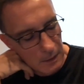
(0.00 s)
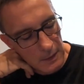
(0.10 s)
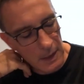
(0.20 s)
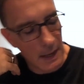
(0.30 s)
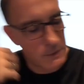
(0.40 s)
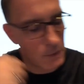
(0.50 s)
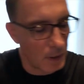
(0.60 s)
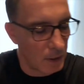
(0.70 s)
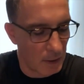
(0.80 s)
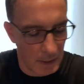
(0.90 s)
Yeah, so I,
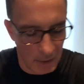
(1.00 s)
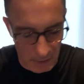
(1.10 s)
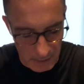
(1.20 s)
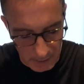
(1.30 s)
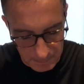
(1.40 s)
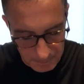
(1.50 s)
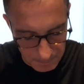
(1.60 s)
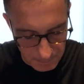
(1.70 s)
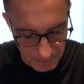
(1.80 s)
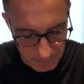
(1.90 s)
I, I
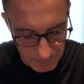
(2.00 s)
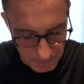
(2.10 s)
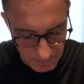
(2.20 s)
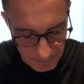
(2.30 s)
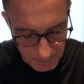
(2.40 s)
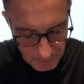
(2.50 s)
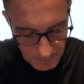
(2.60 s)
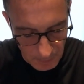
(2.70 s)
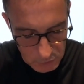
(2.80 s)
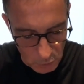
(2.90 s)
um,
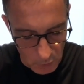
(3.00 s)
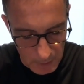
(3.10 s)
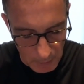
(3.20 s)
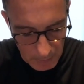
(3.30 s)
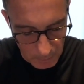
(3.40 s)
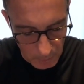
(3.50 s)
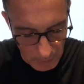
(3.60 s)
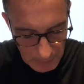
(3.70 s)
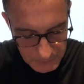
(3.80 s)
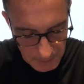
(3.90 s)
I, I, when I
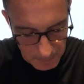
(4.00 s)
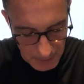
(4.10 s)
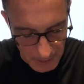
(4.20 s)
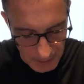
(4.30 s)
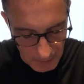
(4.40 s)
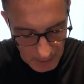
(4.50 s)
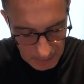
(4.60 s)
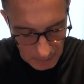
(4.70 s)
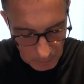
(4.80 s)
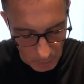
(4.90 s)
left CPA, I had
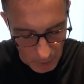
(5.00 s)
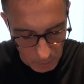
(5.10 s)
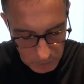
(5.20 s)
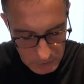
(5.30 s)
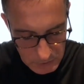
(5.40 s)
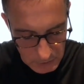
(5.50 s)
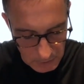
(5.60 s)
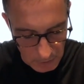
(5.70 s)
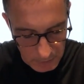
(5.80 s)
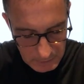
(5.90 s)
I, I wanted to, you
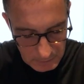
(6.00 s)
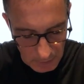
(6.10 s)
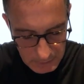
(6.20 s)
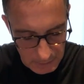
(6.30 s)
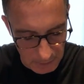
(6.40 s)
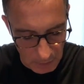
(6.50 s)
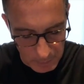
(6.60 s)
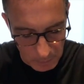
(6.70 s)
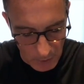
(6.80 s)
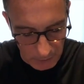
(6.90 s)
know, I, I didn't think I'd
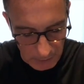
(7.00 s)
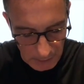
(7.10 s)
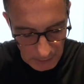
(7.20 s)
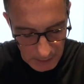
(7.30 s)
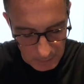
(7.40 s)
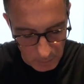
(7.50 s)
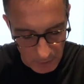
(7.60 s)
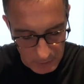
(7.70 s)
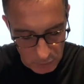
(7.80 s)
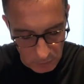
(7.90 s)
be working again, and when
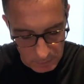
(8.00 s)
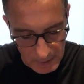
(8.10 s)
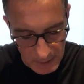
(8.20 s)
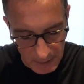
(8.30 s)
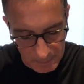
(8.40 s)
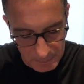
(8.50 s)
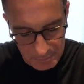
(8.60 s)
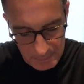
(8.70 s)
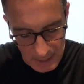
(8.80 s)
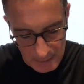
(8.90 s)
I thought, well, I'm
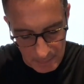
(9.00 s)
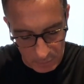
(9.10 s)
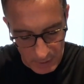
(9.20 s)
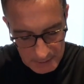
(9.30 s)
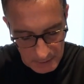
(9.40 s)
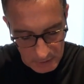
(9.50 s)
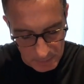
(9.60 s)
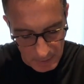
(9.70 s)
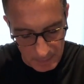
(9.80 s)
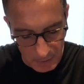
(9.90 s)
getting a bit restless,
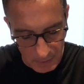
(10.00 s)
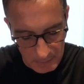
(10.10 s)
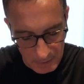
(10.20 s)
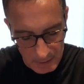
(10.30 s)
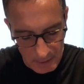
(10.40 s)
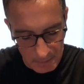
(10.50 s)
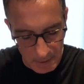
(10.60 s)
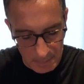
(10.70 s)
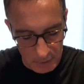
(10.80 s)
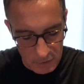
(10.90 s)
maybe I,
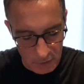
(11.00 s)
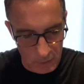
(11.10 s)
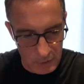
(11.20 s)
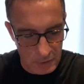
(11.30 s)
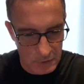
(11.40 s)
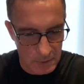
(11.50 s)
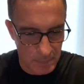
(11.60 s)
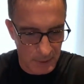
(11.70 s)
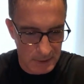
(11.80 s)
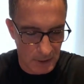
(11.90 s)
maybe I do want to do some
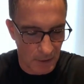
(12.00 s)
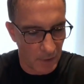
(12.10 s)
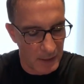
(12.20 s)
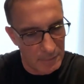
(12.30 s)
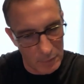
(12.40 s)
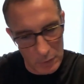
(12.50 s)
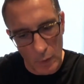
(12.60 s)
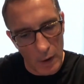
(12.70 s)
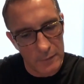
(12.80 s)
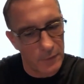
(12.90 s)
big stuff. I never
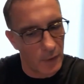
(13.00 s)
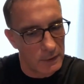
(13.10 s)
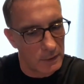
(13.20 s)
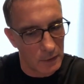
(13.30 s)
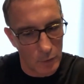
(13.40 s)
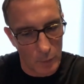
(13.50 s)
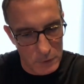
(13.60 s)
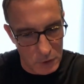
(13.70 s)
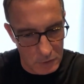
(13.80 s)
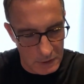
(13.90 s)
thought I'd find another
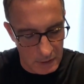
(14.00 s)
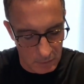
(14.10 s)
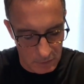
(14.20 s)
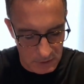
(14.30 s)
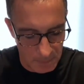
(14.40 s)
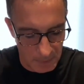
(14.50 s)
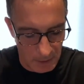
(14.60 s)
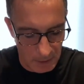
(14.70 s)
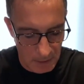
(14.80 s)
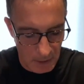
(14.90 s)
opportunity that was
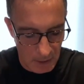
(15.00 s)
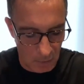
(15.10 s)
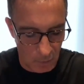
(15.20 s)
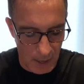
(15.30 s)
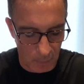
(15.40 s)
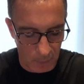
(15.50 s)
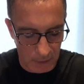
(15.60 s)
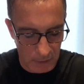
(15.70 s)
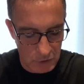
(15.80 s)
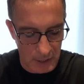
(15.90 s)
similar, where we
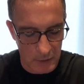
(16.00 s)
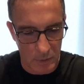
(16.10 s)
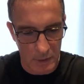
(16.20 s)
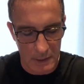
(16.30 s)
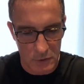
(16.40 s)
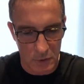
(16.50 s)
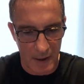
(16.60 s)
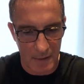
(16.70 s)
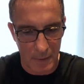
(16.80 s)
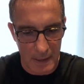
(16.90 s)
could genuinely sort of
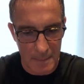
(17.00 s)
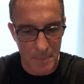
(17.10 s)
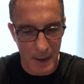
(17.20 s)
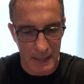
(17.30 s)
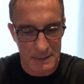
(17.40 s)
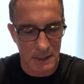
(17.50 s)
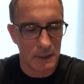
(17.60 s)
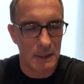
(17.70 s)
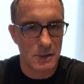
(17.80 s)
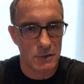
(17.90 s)
have an impact at
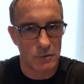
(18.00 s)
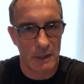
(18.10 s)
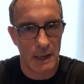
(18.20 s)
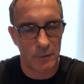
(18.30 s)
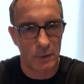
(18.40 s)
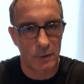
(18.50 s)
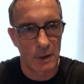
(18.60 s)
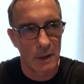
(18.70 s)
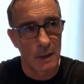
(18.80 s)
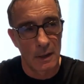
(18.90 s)
an industry level.
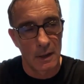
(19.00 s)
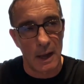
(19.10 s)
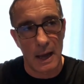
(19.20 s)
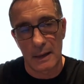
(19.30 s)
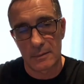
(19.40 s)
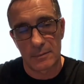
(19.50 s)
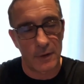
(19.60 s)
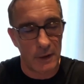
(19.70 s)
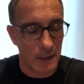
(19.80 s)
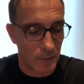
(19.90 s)
And um,
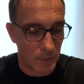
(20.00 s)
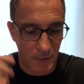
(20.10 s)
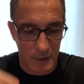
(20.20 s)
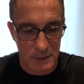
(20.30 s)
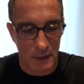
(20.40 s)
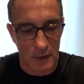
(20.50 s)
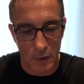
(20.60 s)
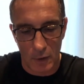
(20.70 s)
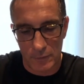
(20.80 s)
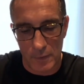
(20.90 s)
funnily enough, the first thing I got
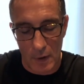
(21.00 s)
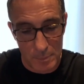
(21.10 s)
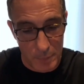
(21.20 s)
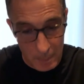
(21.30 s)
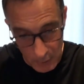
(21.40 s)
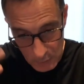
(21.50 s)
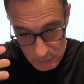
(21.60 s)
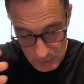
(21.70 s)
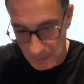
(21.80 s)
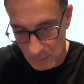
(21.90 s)
off, uh,
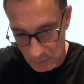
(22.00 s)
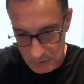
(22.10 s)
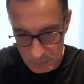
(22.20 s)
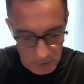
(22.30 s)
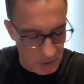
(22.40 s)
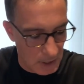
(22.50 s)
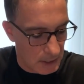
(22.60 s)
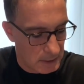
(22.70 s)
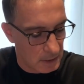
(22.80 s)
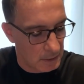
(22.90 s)
proposed to me was was
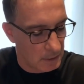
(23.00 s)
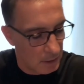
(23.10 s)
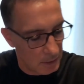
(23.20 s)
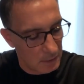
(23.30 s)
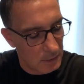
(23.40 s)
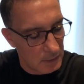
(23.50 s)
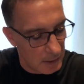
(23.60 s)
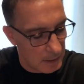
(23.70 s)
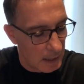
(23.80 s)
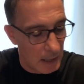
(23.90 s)
this, and and
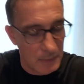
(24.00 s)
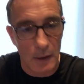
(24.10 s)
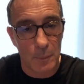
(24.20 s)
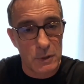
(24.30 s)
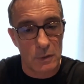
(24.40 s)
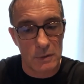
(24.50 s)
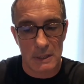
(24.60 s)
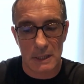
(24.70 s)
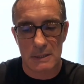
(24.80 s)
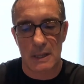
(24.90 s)
and the, and the
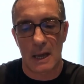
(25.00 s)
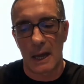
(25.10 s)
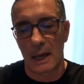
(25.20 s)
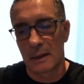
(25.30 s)
opportunity is there.